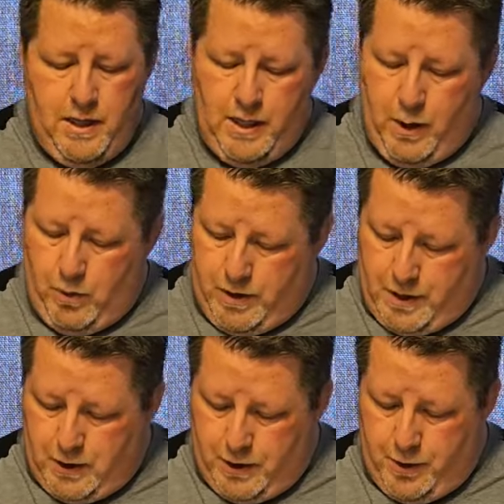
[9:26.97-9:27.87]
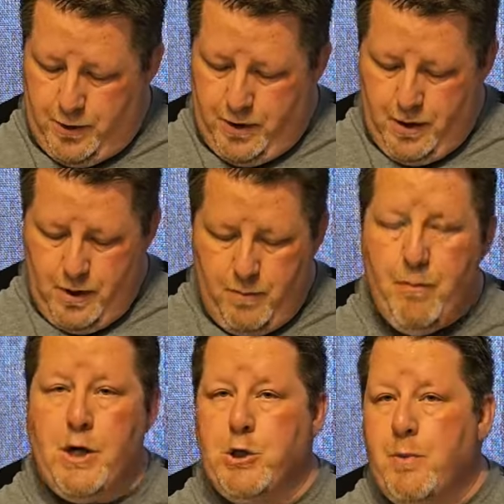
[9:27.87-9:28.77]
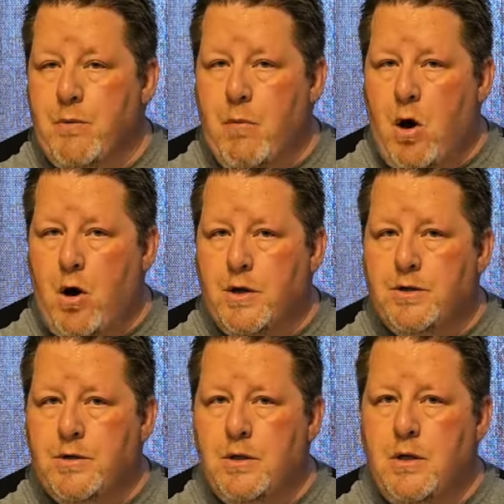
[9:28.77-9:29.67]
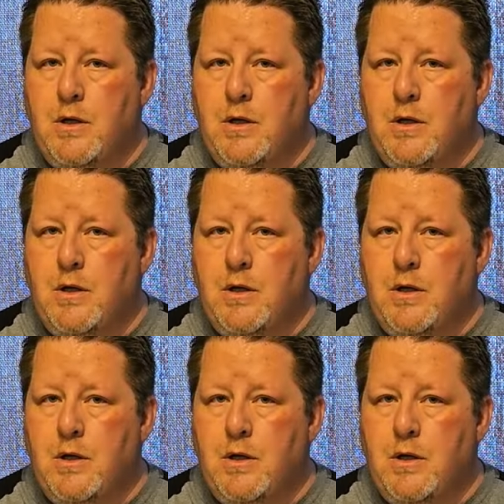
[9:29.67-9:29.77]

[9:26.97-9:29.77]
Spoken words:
It will include measurement marks.